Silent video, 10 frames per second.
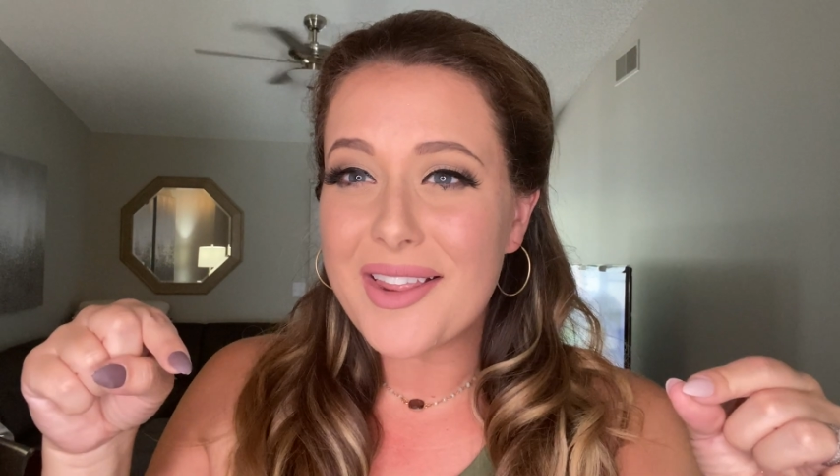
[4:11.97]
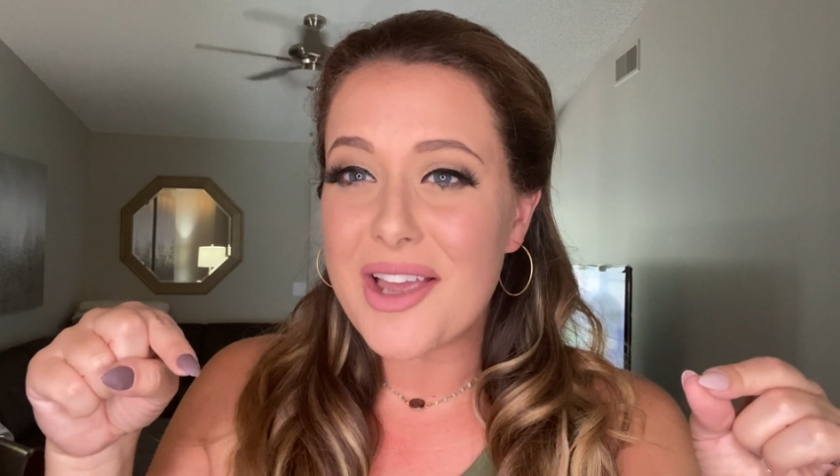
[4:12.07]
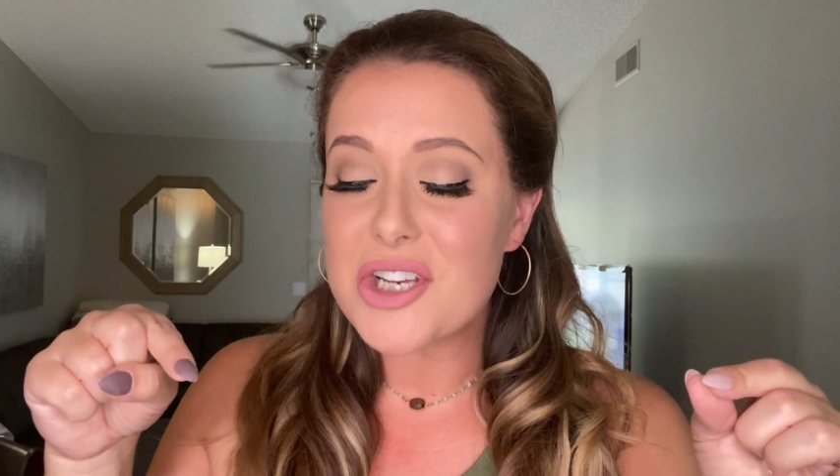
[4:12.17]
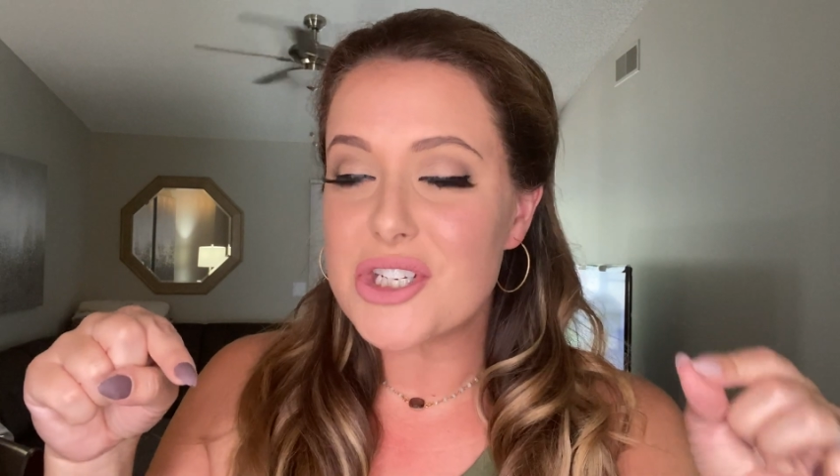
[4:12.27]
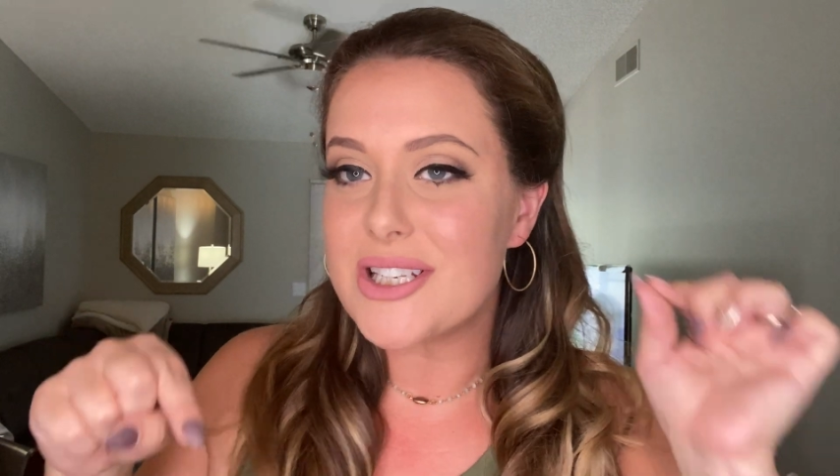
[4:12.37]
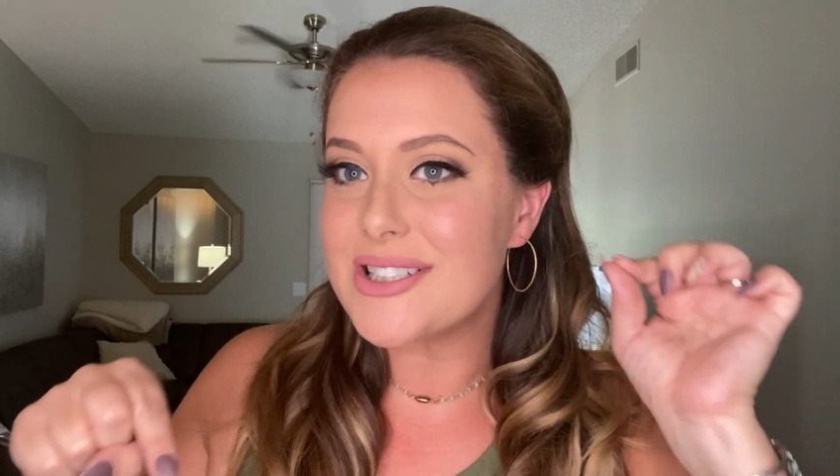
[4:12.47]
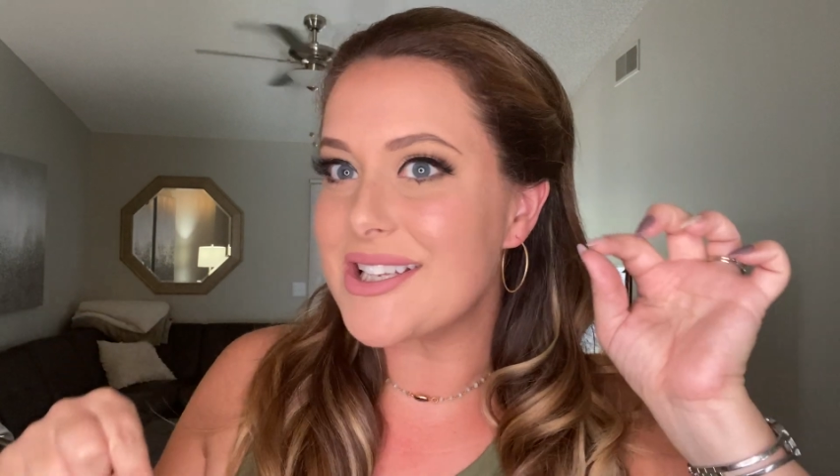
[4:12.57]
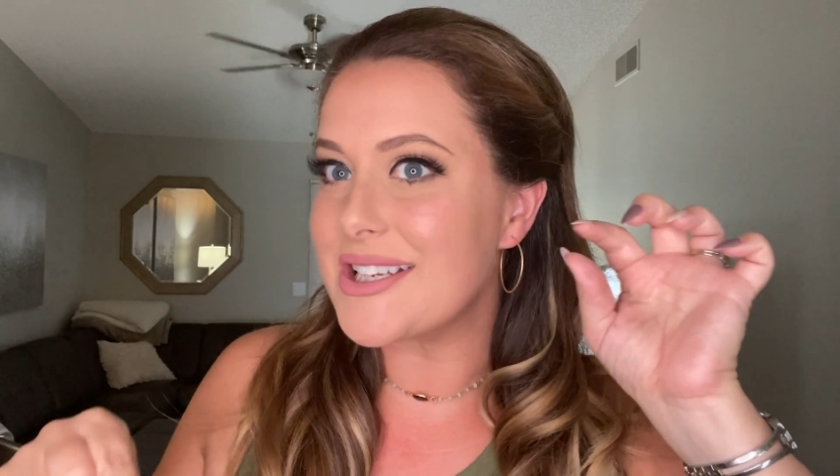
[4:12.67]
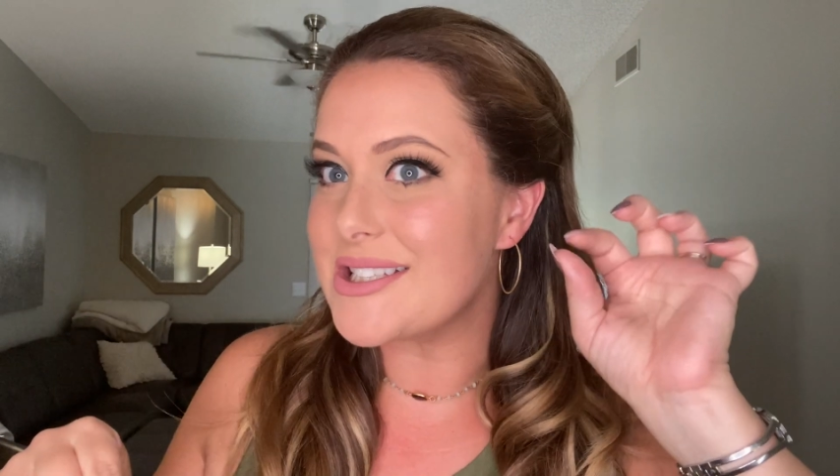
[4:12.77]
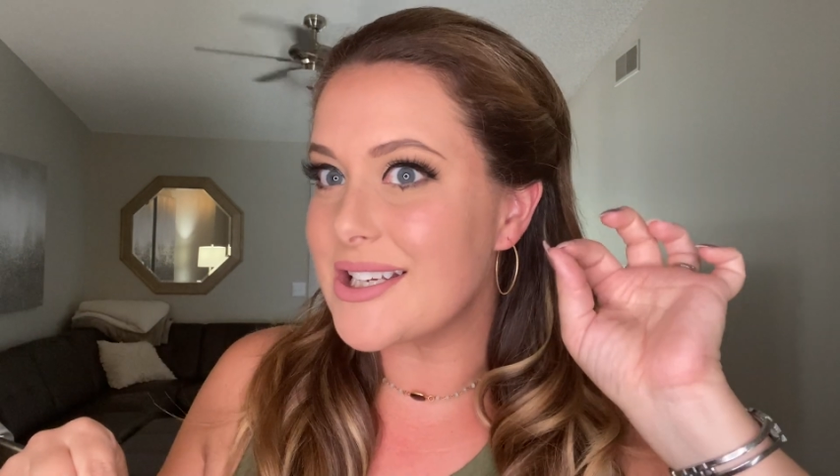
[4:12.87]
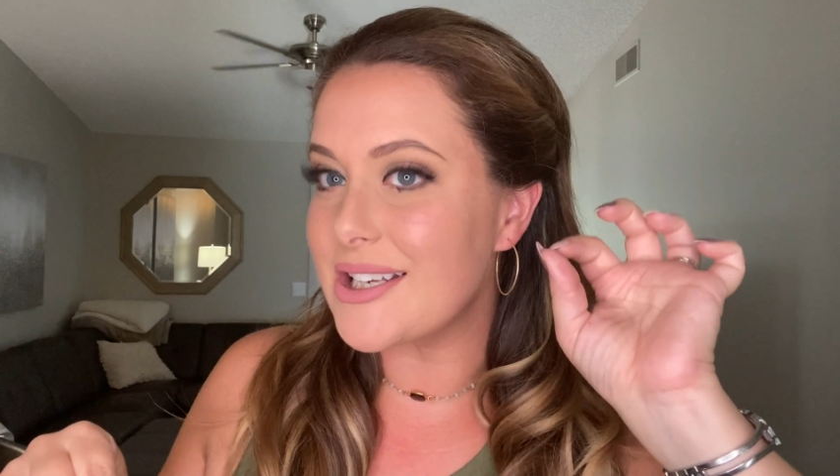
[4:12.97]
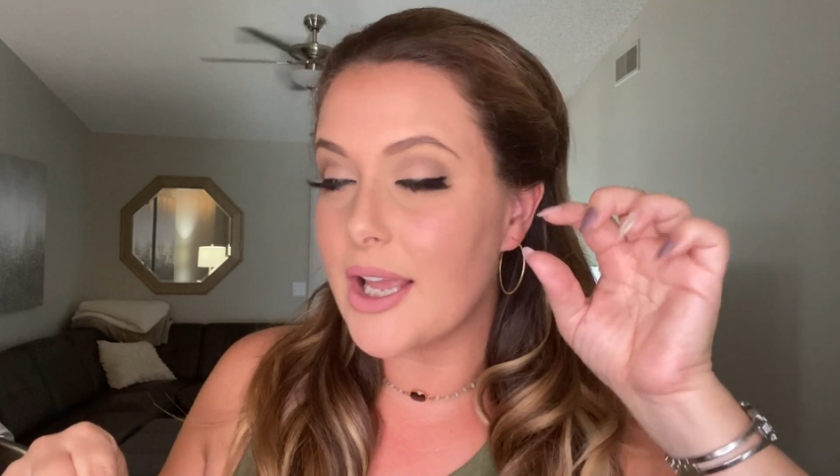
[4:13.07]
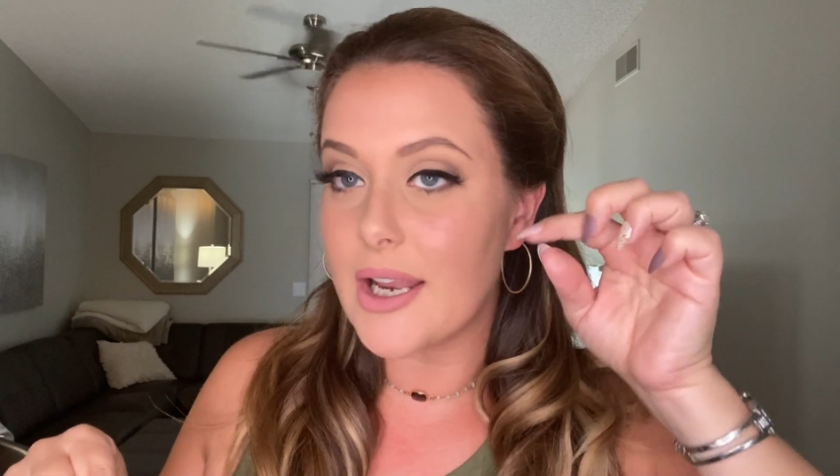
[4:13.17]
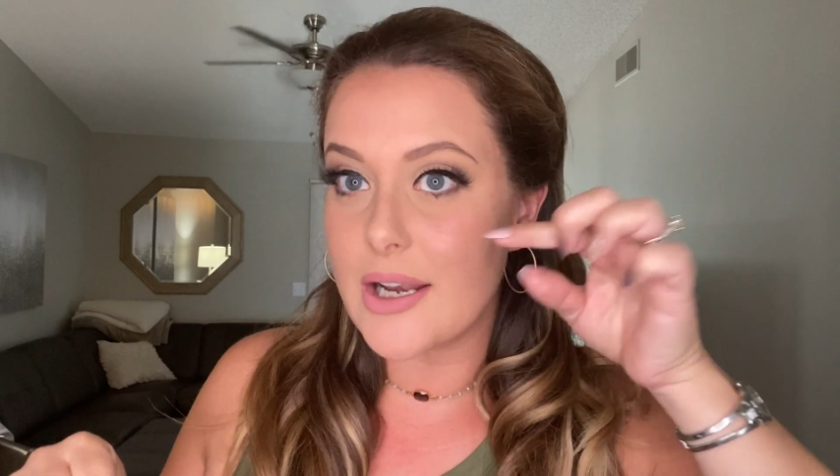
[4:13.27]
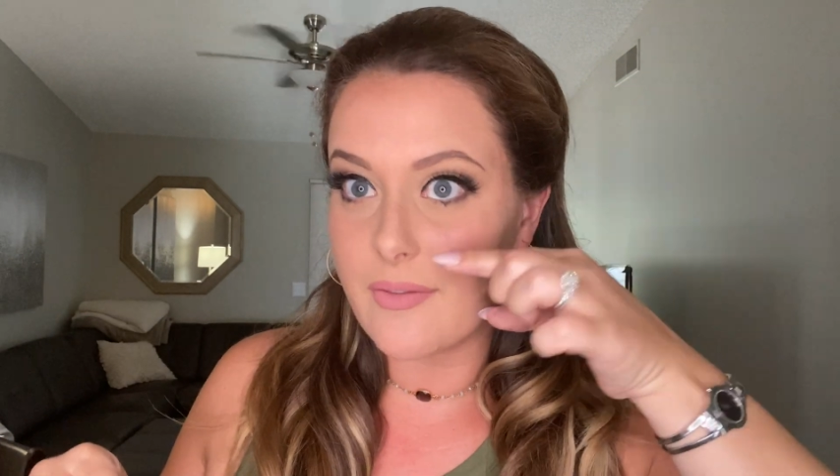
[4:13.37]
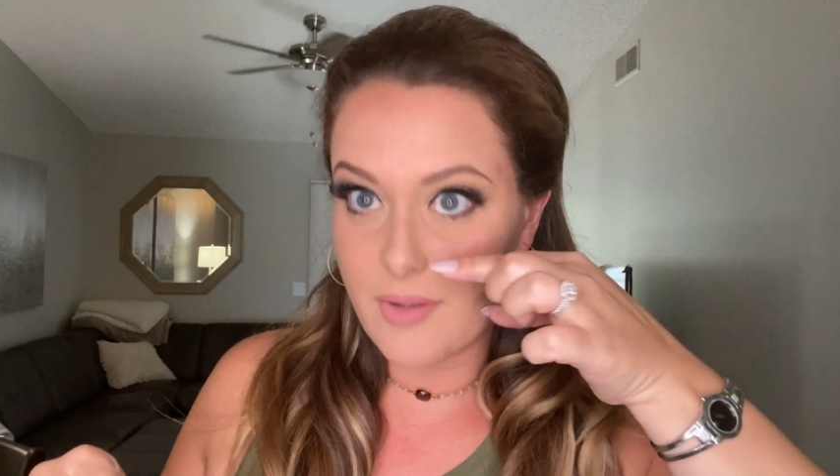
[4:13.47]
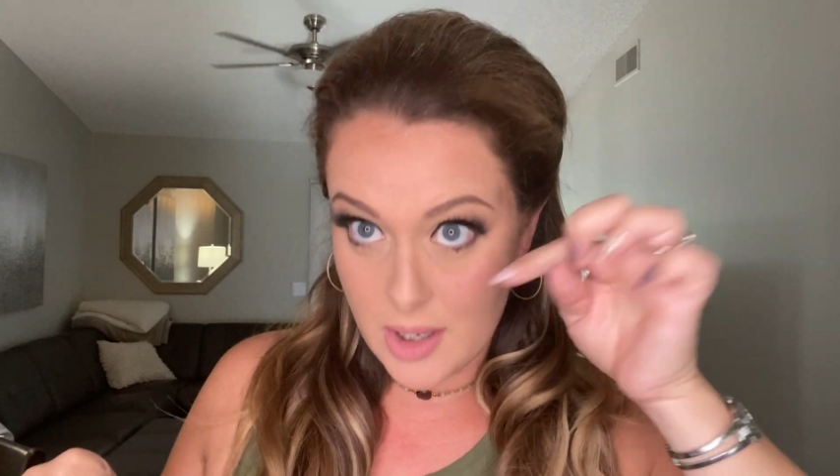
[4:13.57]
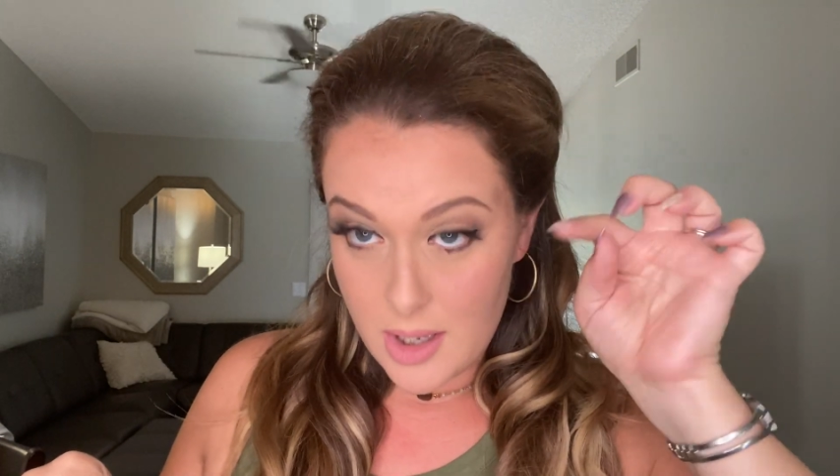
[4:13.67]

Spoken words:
lashes, they did kind of